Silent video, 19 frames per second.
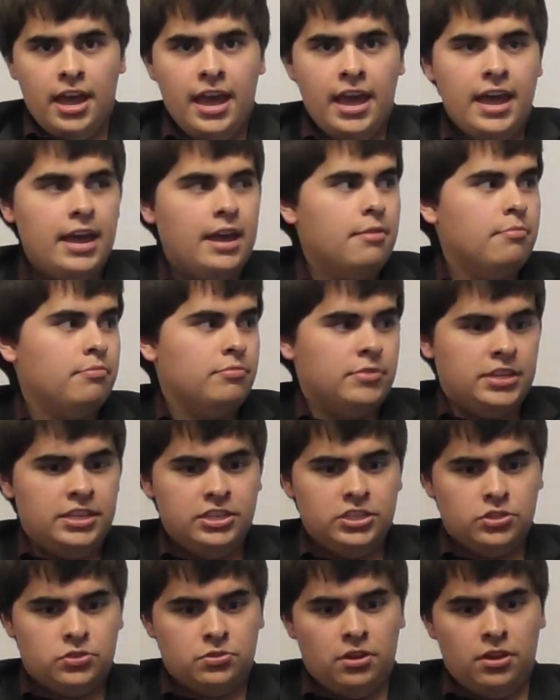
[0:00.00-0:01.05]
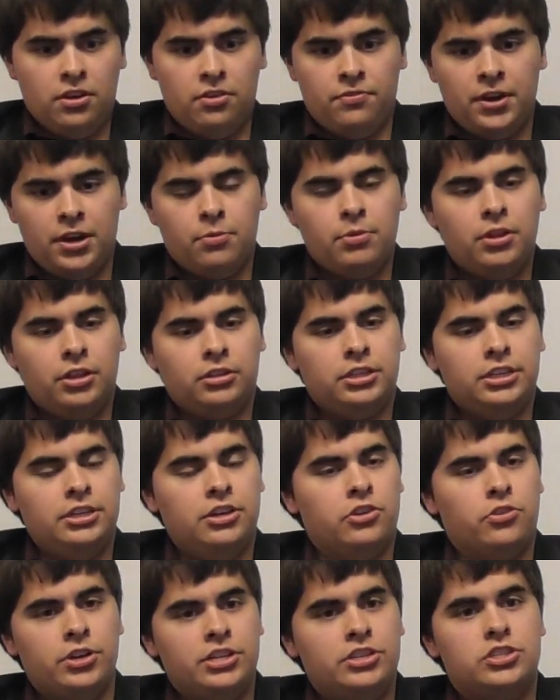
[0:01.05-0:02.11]
And he's uh, very
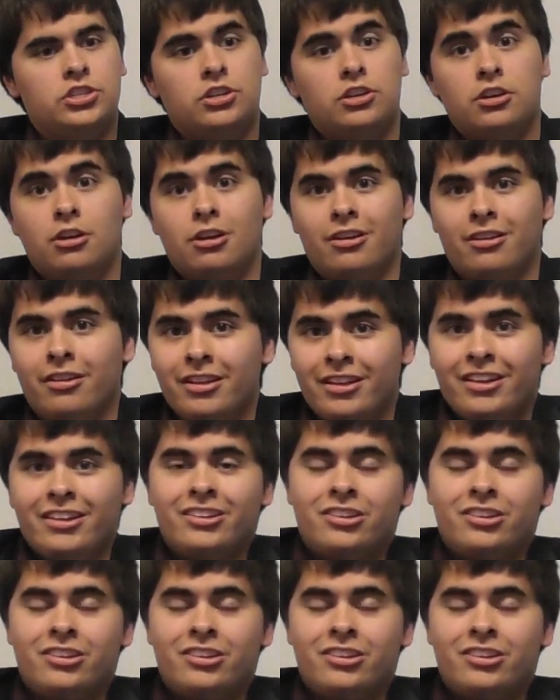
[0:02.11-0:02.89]
willingly agreed to